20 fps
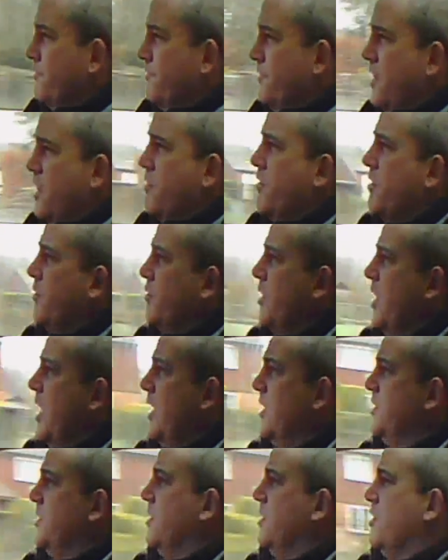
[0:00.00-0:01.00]
Very
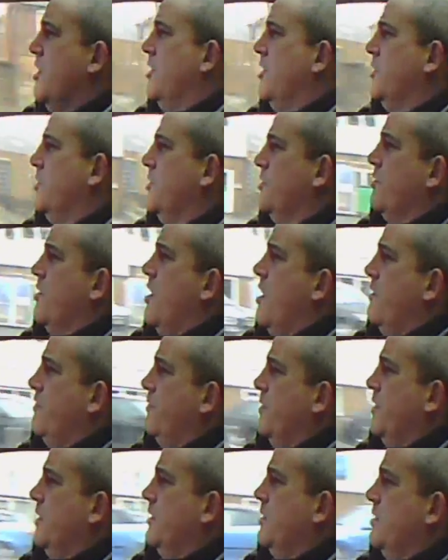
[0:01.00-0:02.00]
relaxing car to drive
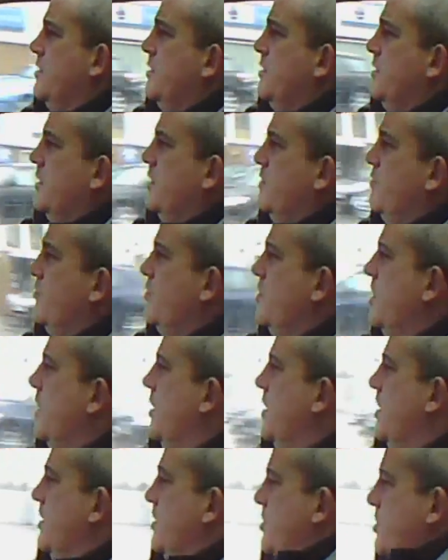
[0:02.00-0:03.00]
this, it
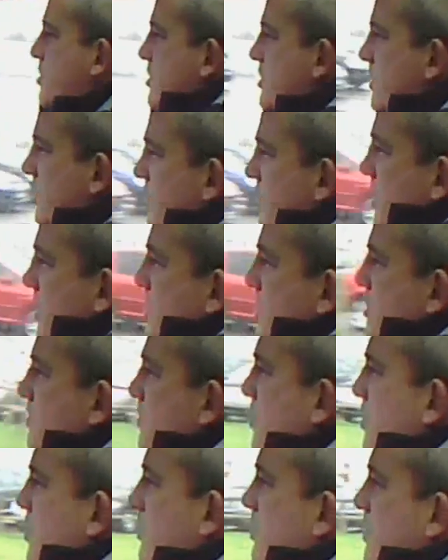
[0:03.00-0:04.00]
really is silky
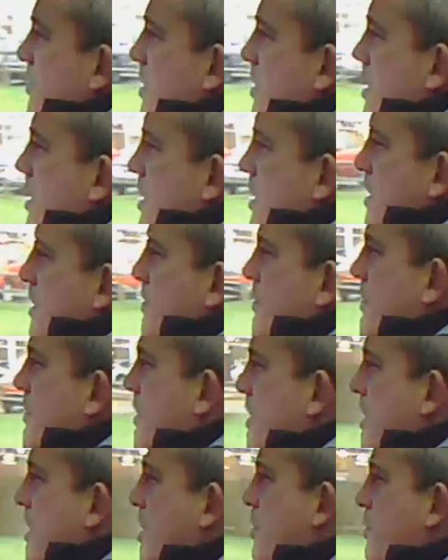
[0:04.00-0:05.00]
smooth. The
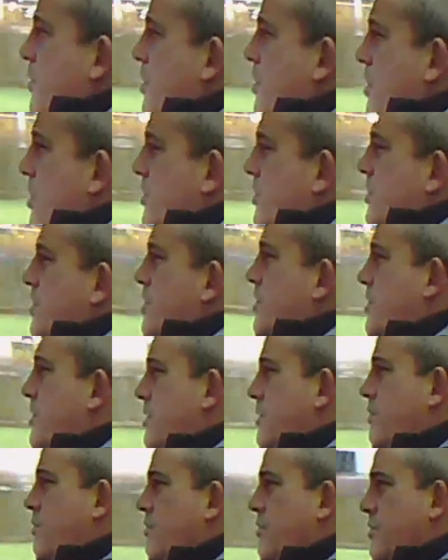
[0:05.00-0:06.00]
gearbox,
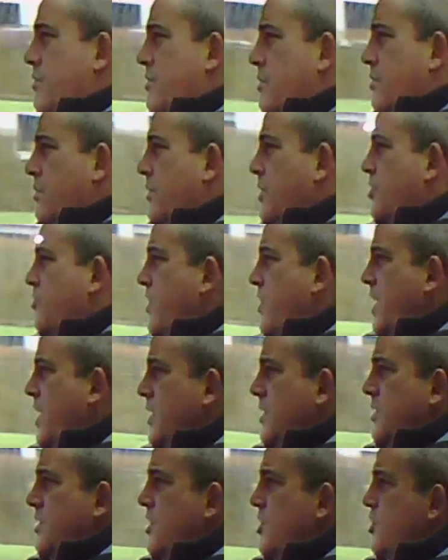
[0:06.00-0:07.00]

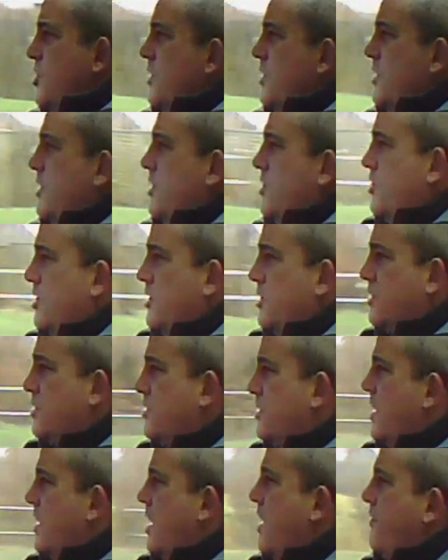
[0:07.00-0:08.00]
transition is just
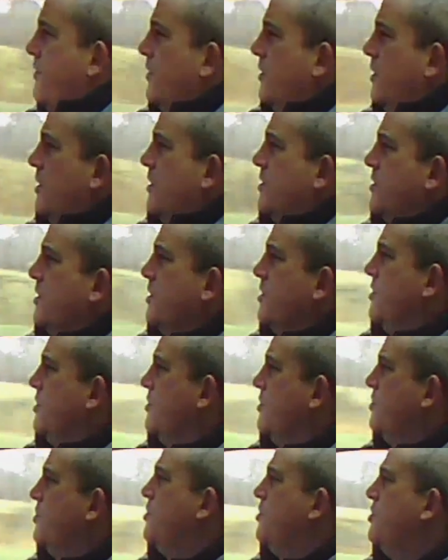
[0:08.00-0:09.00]
effortless, it's
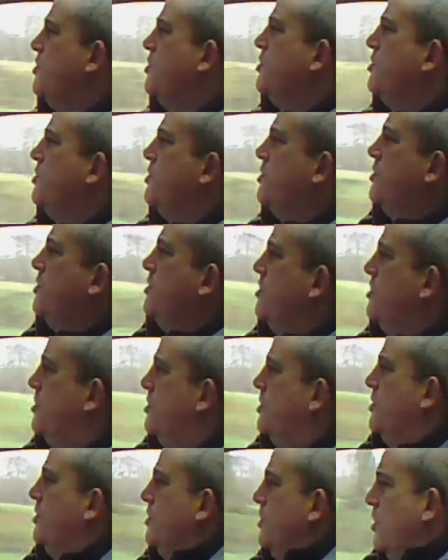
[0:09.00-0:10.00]
just
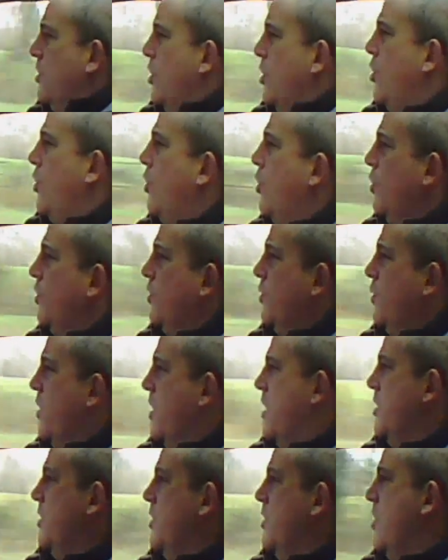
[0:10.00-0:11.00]
all the
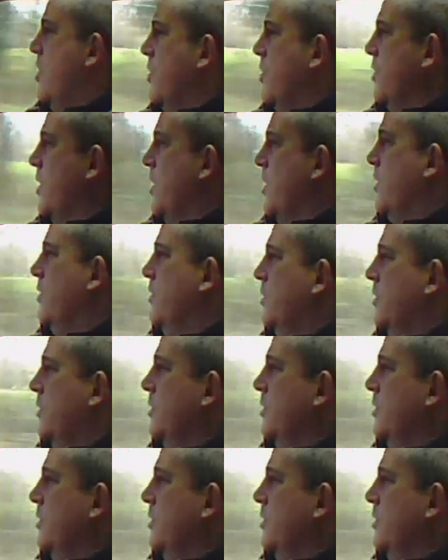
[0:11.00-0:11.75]
way along now.